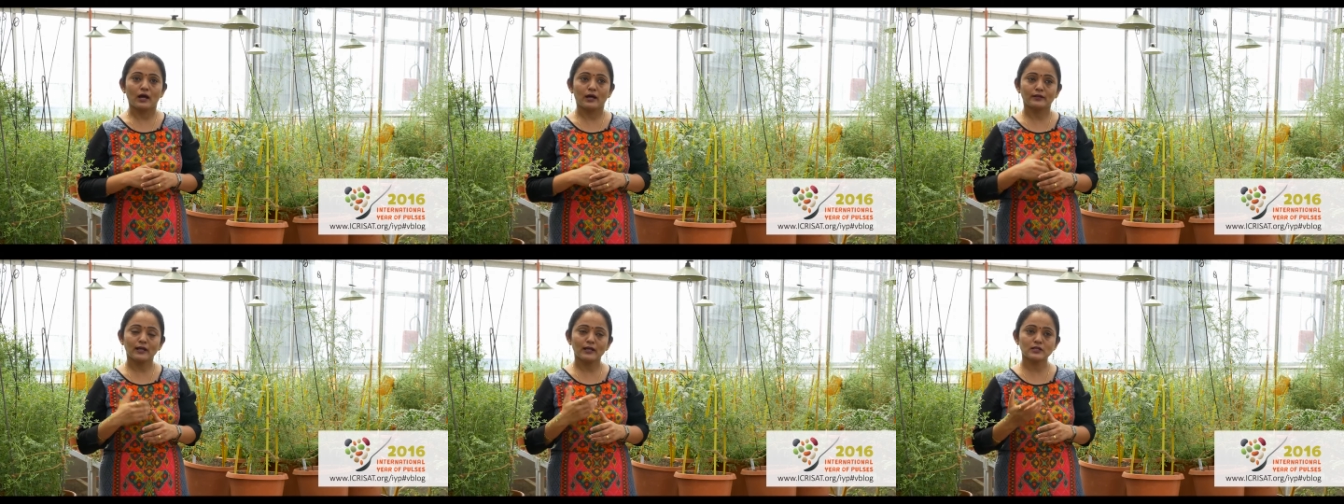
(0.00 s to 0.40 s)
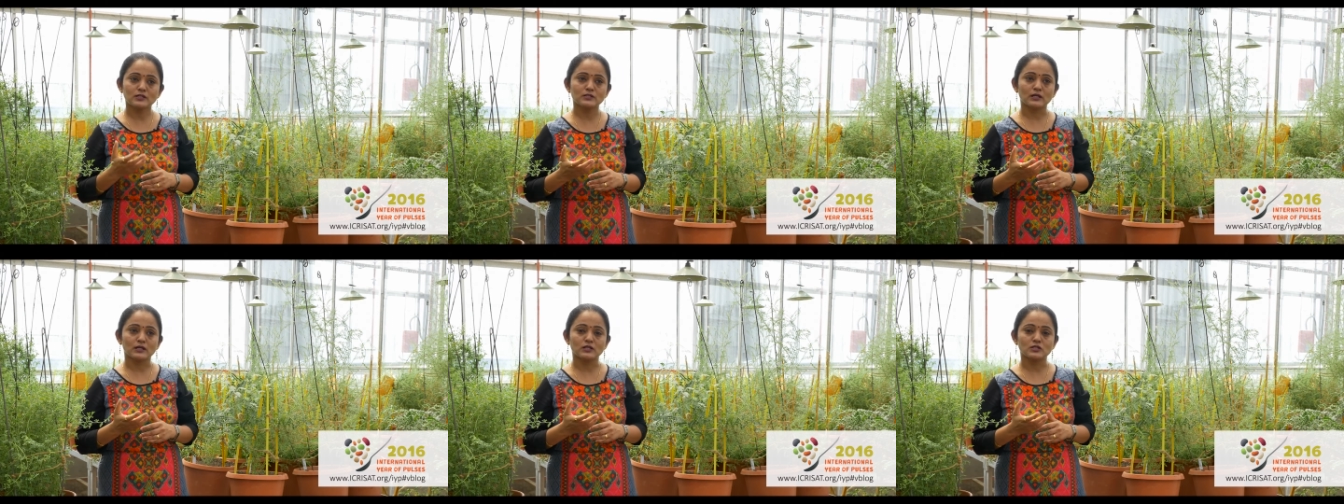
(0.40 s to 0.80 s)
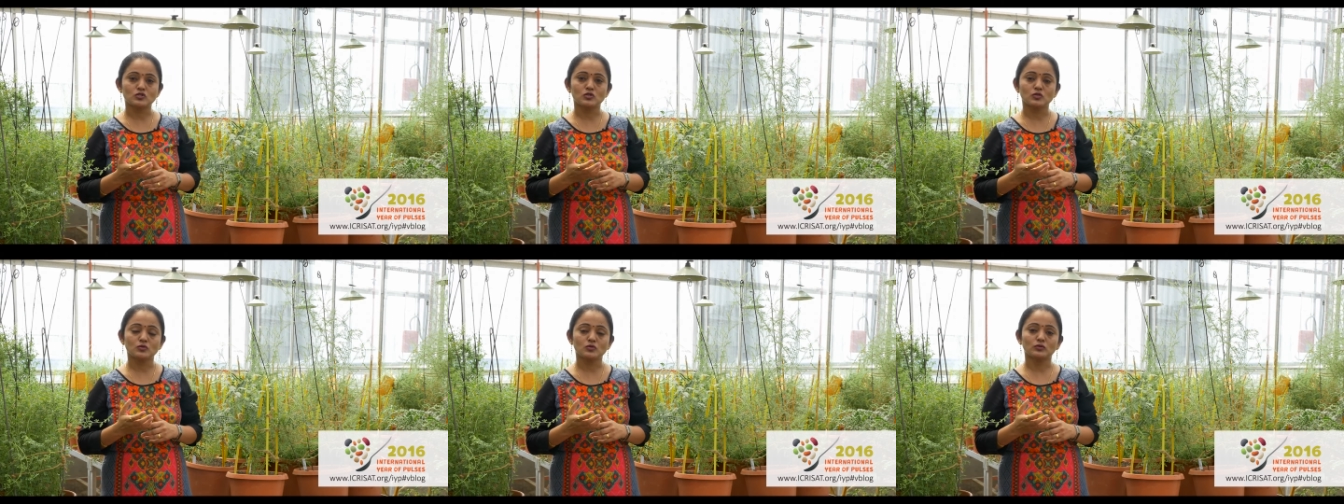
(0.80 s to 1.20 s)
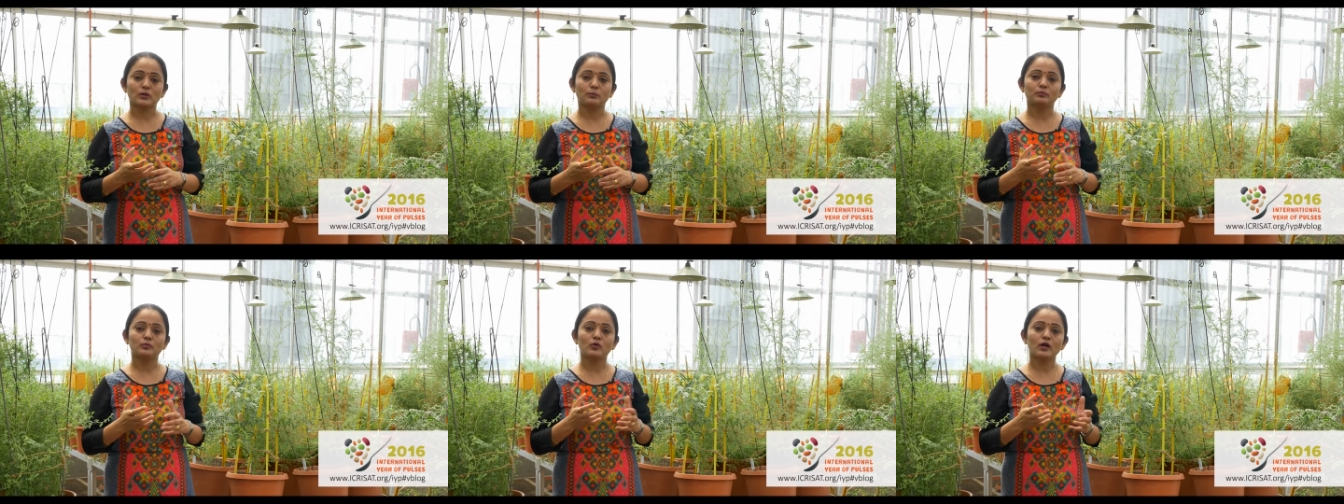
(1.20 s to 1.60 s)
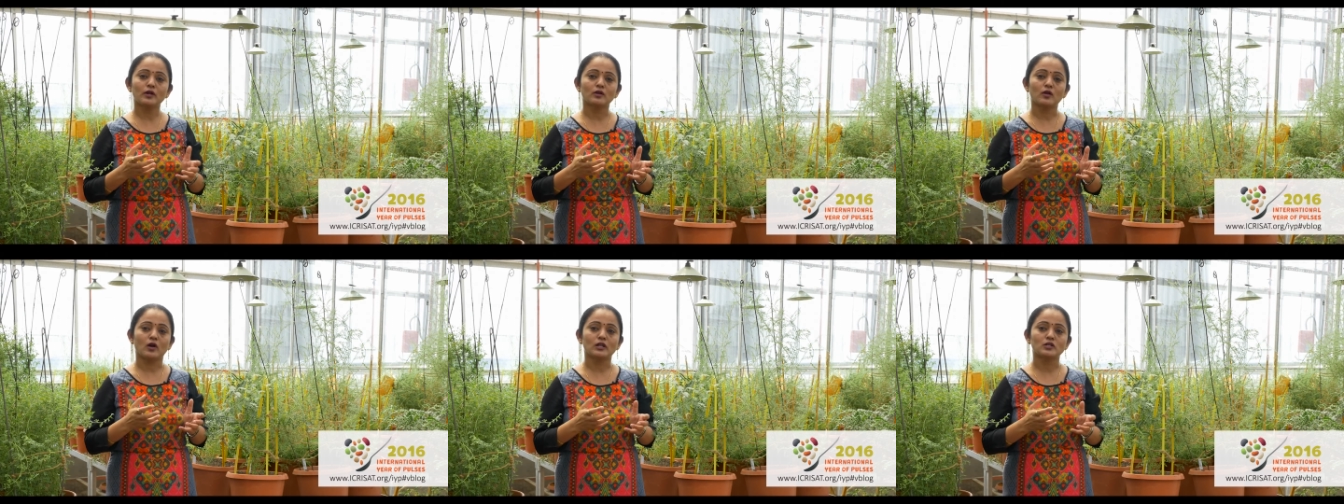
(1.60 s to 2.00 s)
Next is due to the poor
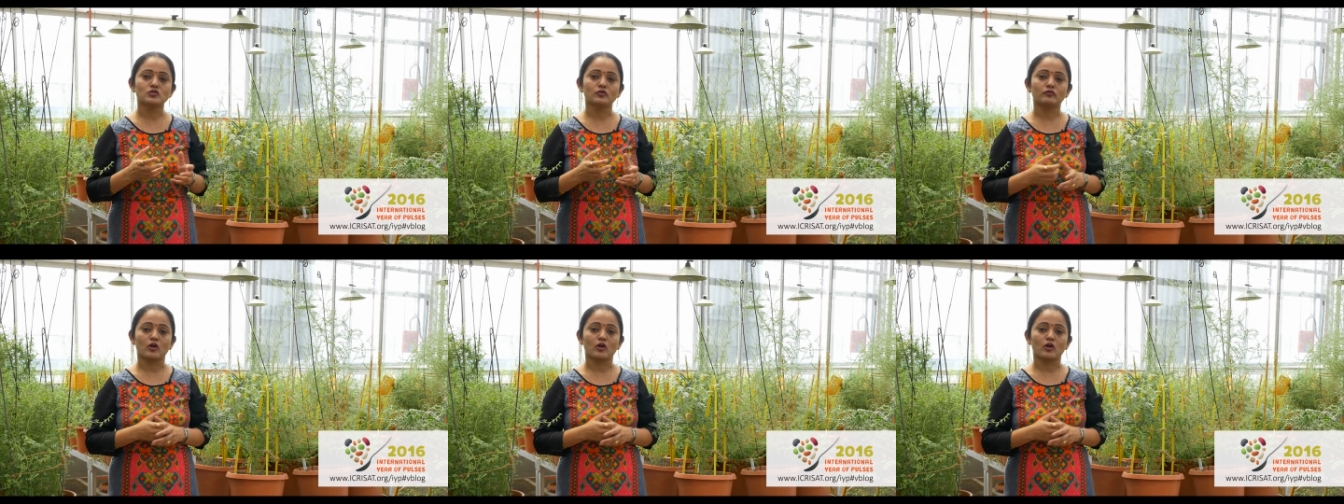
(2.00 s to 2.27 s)
knowledge of